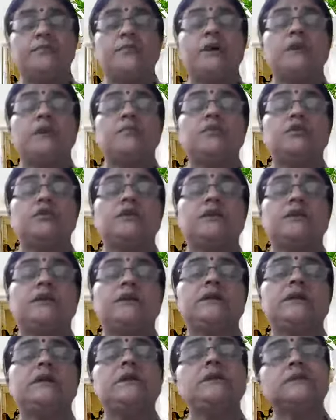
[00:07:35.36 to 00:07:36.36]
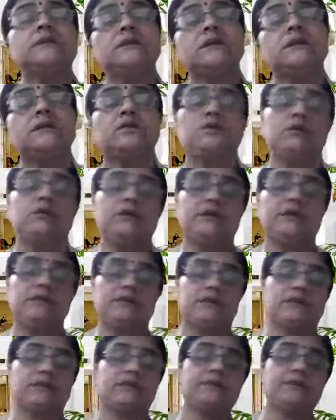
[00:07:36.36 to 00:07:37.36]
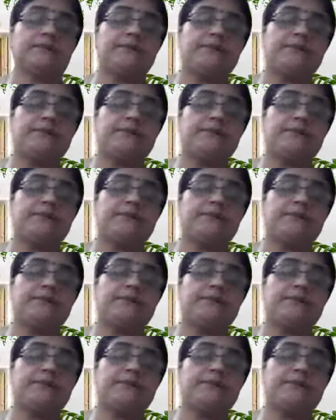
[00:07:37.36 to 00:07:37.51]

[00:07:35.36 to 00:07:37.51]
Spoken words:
pulmonary circulation.